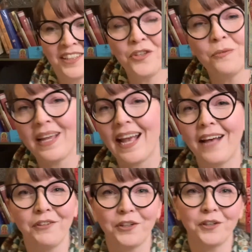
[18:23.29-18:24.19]
You may
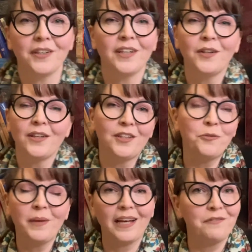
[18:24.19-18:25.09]
have your
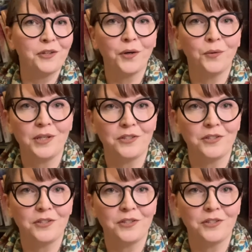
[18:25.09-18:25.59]
own